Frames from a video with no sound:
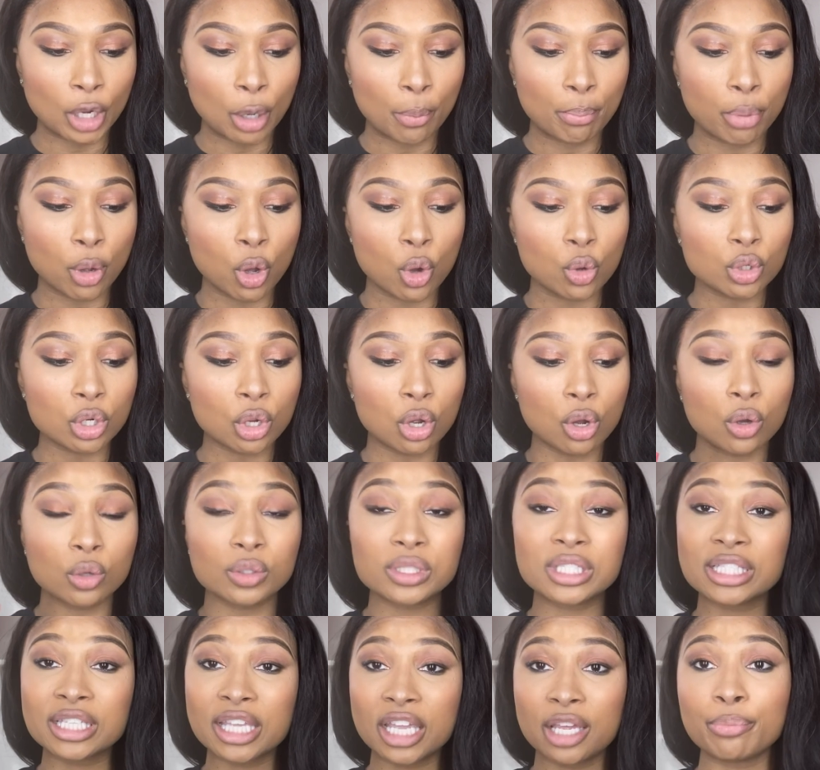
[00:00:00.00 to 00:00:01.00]
Bold
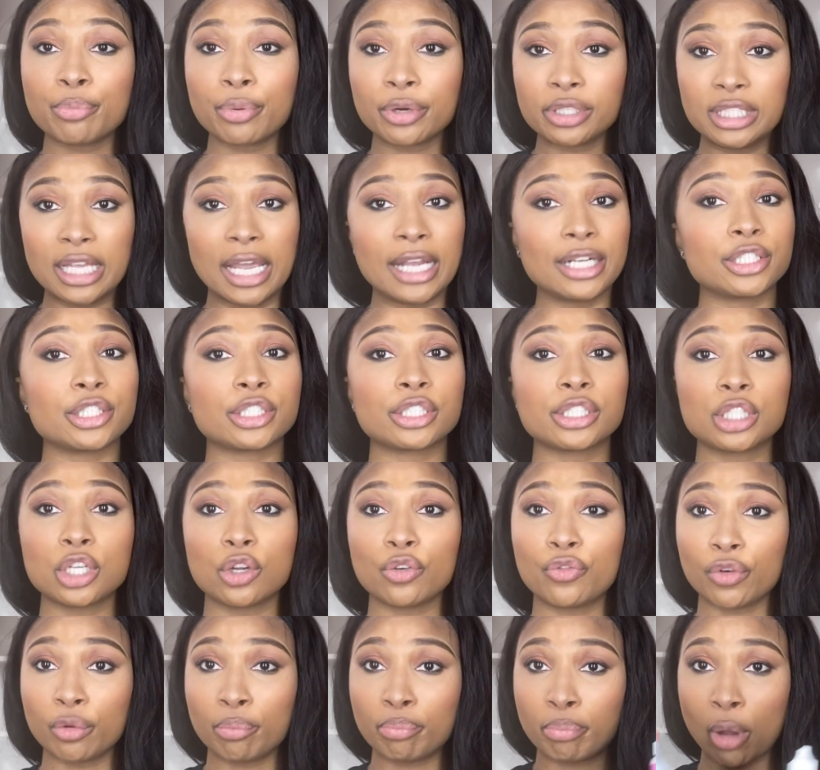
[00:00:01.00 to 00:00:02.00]
Hold skin protector. So
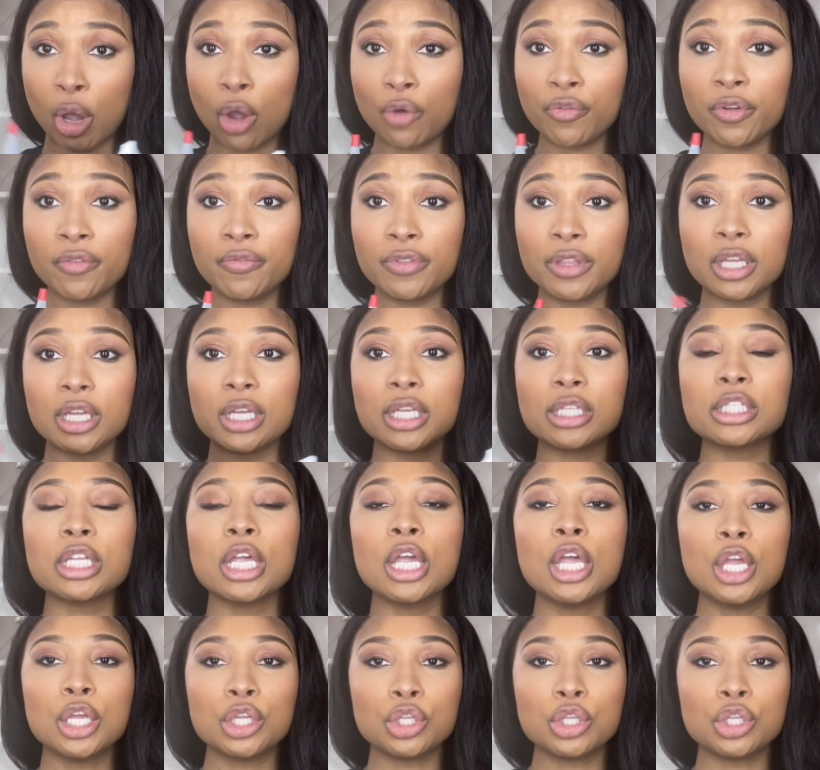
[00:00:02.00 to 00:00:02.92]
for both of these,